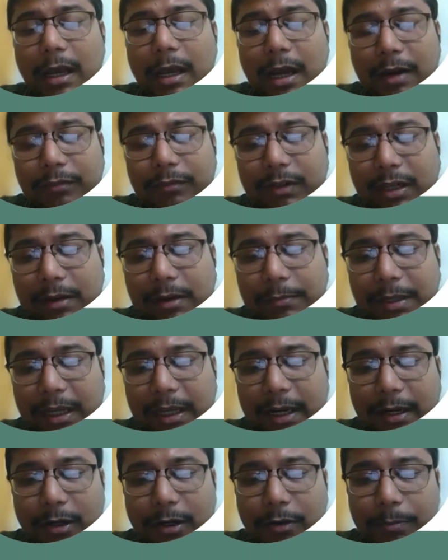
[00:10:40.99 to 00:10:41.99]
after coming
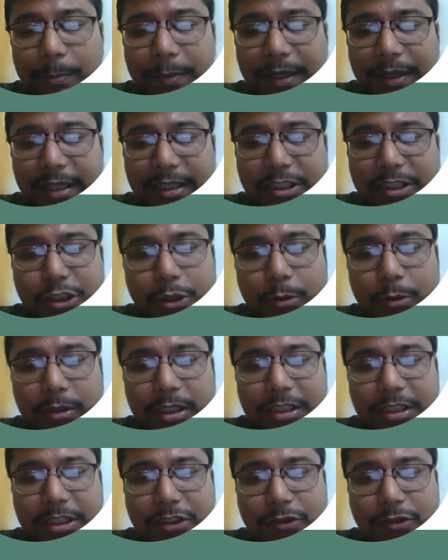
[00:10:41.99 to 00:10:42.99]
head of breech,
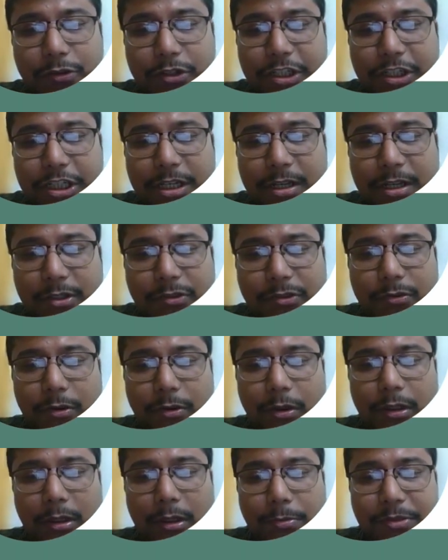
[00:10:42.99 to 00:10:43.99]
shoulder dystocia, so
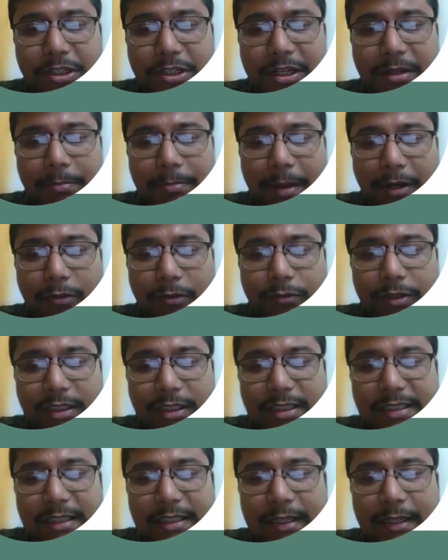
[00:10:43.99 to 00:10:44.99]
all obstetric
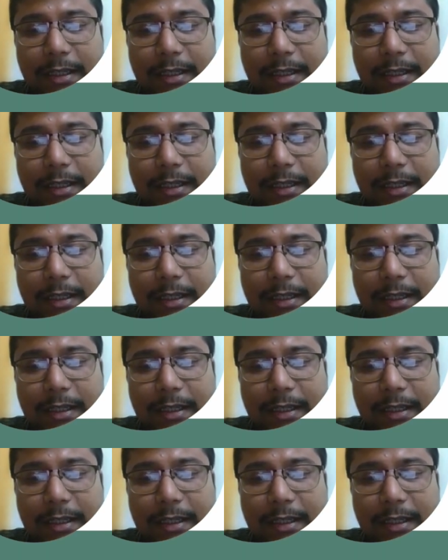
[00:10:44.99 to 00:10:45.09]
maneuvers,